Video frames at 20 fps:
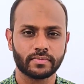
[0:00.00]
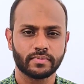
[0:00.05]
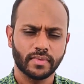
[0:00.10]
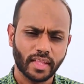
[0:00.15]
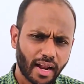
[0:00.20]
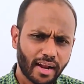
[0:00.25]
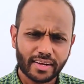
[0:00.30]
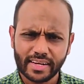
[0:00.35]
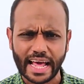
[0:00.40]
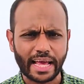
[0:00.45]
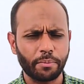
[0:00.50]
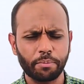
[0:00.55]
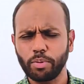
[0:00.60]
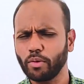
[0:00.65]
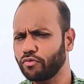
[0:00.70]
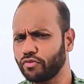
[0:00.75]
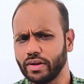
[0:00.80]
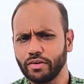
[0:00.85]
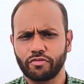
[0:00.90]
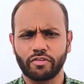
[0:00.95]
There are
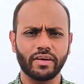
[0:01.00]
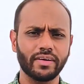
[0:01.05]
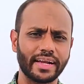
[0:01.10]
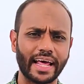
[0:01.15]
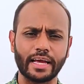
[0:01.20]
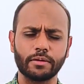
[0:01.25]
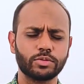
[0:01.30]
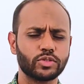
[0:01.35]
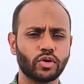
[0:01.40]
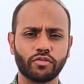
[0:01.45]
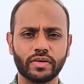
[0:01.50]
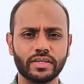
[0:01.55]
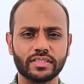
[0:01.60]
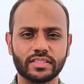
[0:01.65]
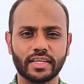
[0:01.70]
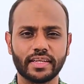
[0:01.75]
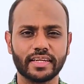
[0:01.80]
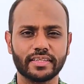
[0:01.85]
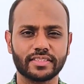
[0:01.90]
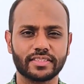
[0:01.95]
different types of
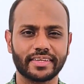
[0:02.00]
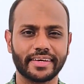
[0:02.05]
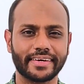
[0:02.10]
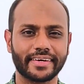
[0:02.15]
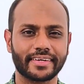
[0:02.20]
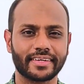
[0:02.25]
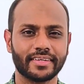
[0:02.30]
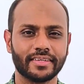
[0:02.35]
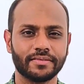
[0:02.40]
incidents here.